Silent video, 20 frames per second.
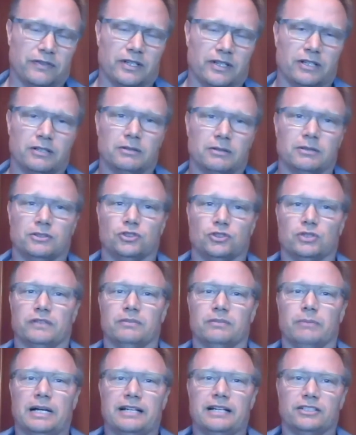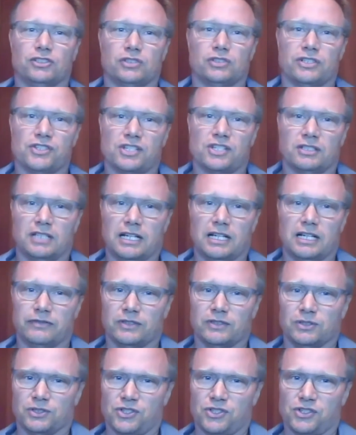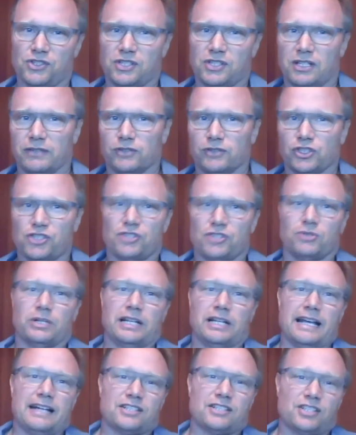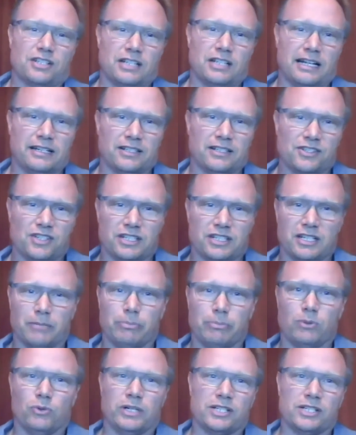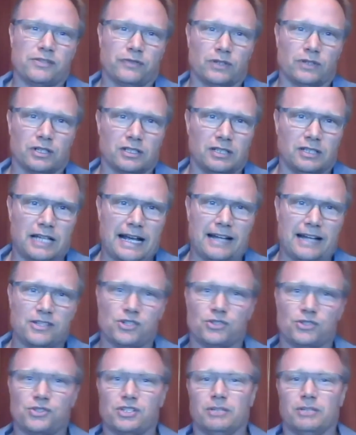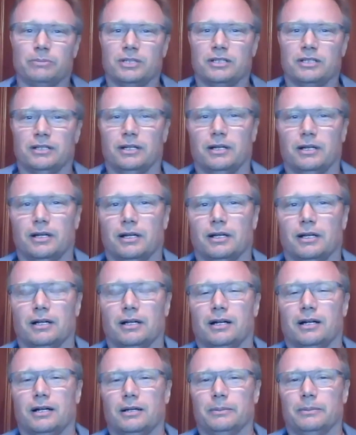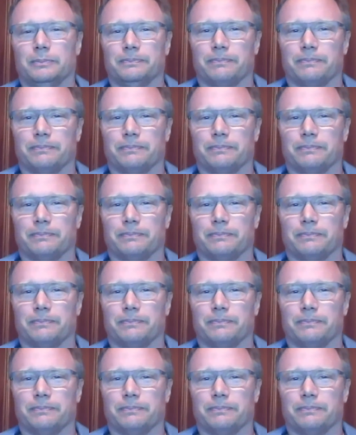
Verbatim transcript: they're driven by intrinsic life goals instead of just doing acts of kindness to get points for a class or something. Um,